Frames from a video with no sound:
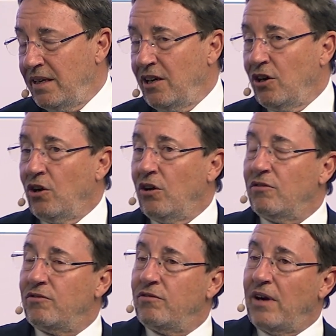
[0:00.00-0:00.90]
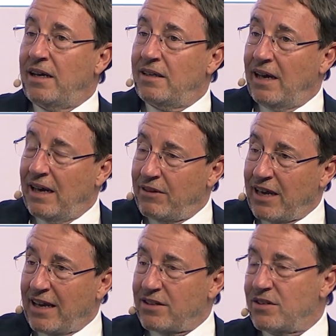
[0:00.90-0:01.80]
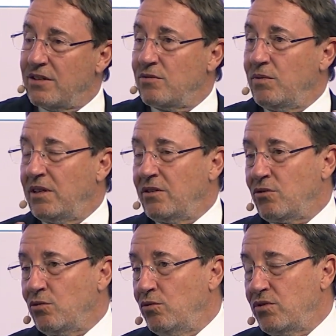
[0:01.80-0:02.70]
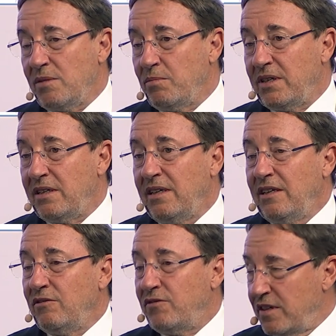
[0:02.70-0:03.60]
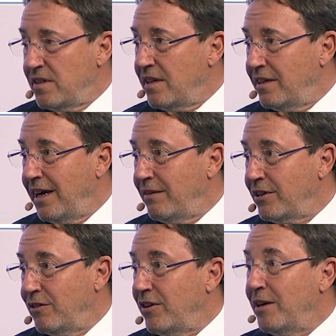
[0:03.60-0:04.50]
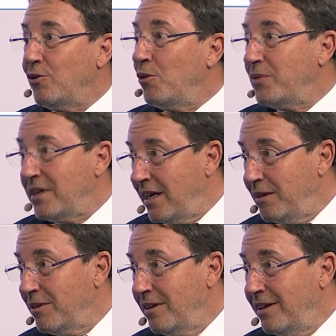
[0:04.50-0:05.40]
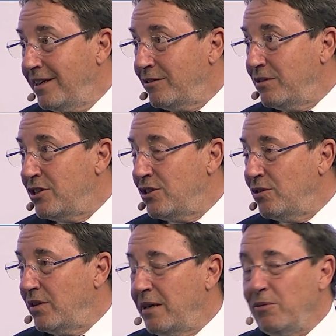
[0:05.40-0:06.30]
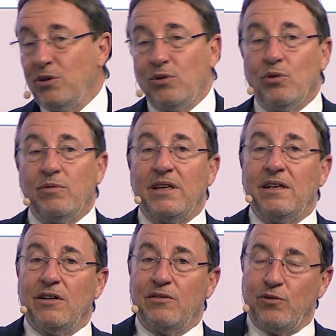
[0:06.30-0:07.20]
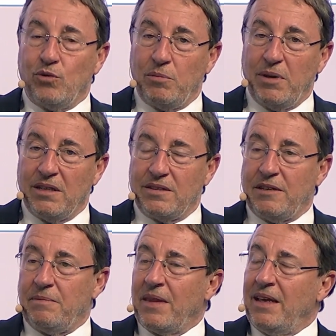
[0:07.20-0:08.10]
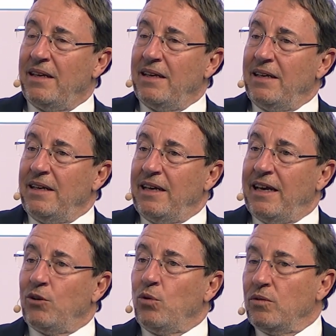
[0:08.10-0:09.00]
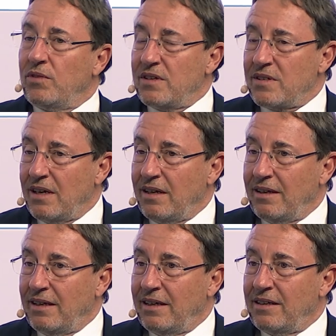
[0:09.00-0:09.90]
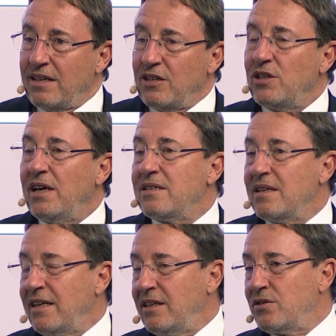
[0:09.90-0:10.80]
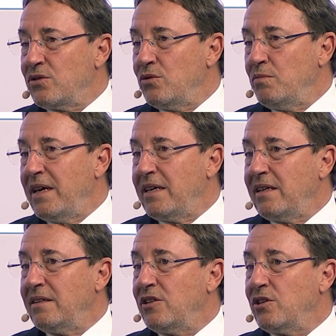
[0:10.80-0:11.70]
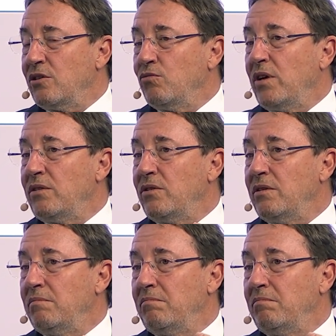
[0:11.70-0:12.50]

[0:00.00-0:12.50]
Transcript: of either having access, whether through simply physically having a fiber optic cable reaching your neighborhood, or whether affordability. And all of this essentially has led us to making digital one of the